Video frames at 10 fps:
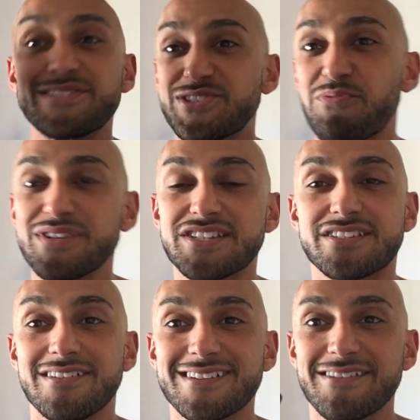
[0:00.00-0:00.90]
There's so much
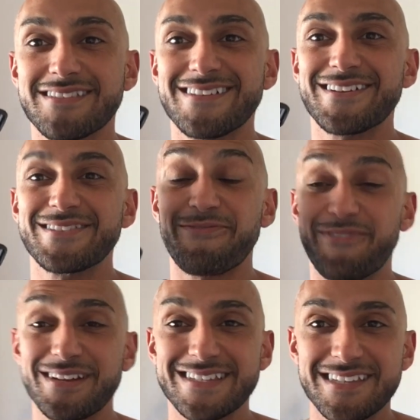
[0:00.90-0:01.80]
junk out there in the
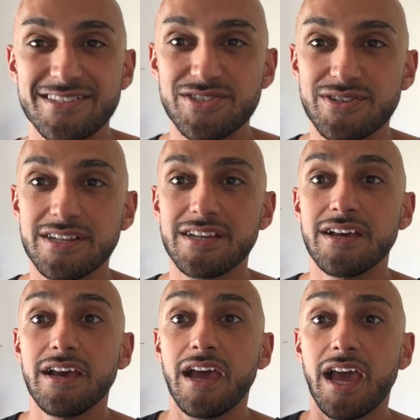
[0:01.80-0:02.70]
fitness
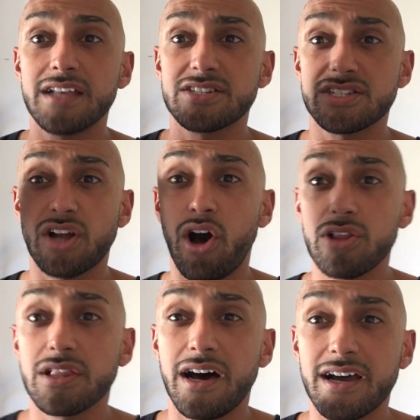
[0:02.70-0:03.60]
industry and just
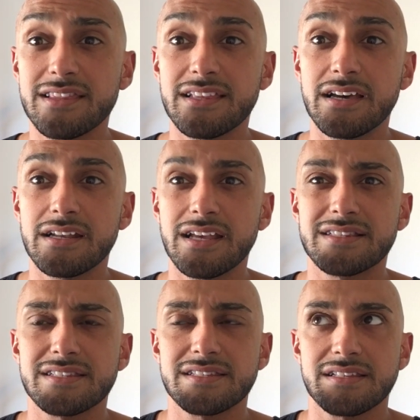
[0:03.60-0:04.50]
online that
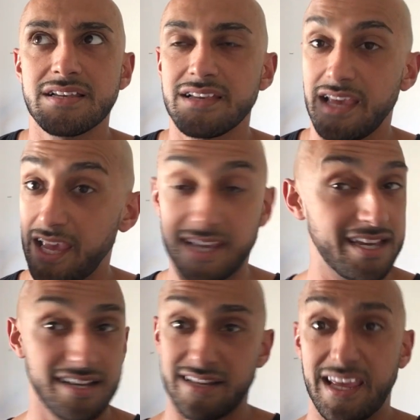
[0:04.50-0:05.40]
it
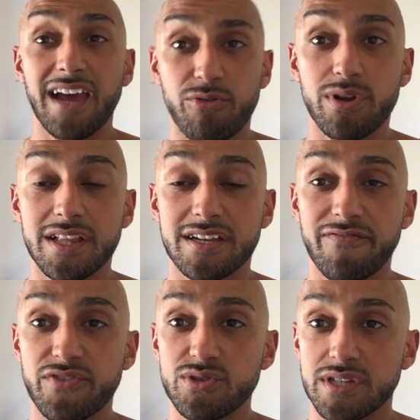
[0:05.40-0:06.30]
can get really
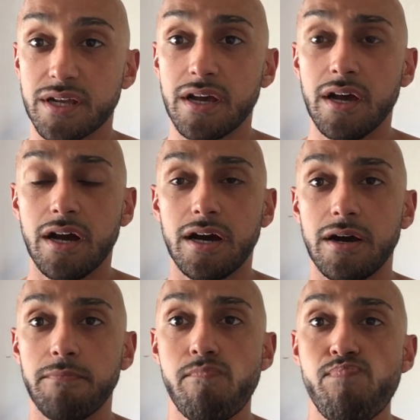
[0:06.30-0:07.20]
confusing.
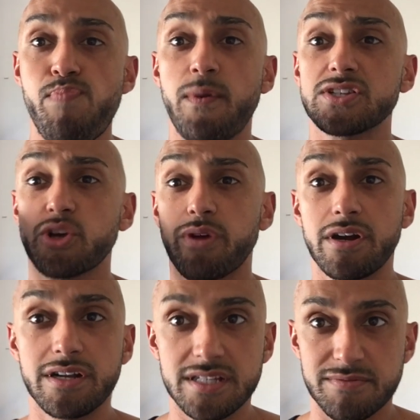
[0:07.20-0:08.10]
So
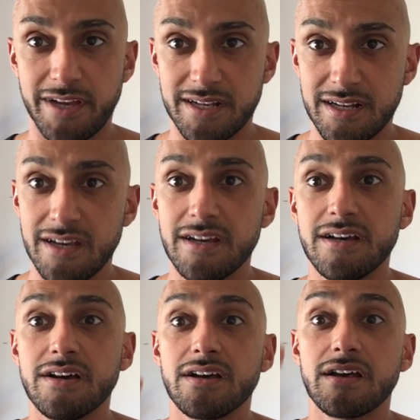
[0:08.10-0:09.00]
here it is, man.
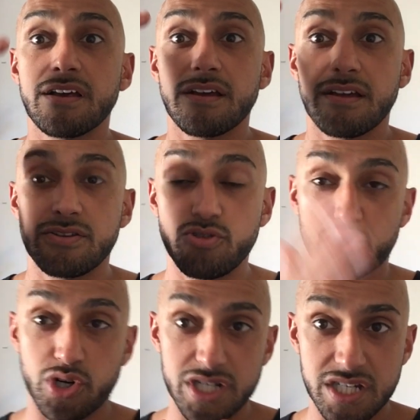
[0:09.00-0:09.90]

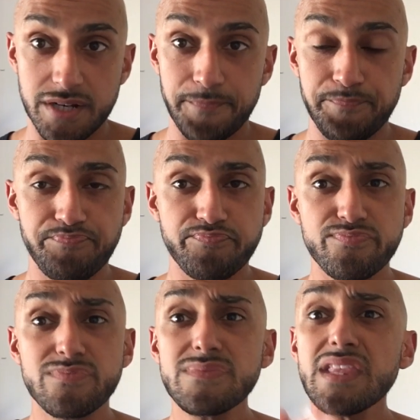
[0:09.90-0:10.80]
Nutrition.
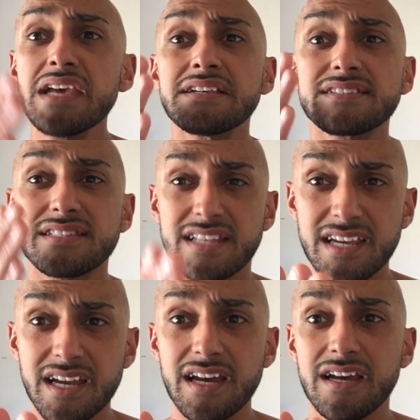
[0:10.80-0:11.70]

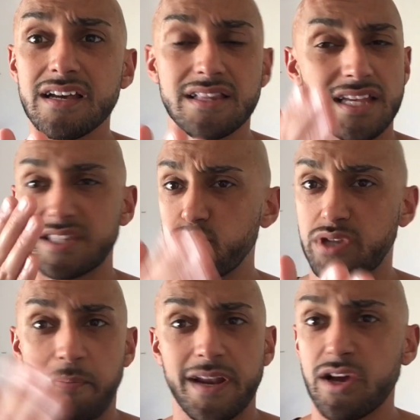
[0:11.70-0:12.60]
Stick, like,
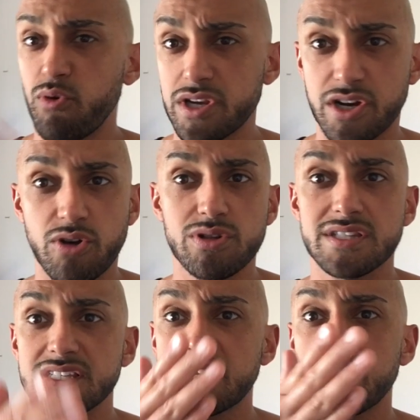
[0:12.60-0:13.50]
depending on what your goal
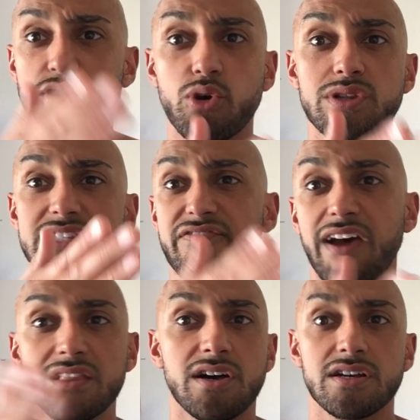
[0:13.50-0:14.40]
is. Let's say your goal is
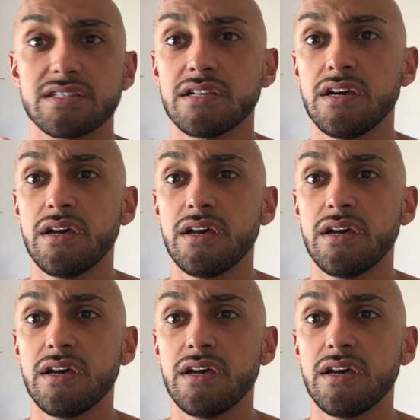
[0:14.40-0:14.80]
fat loss.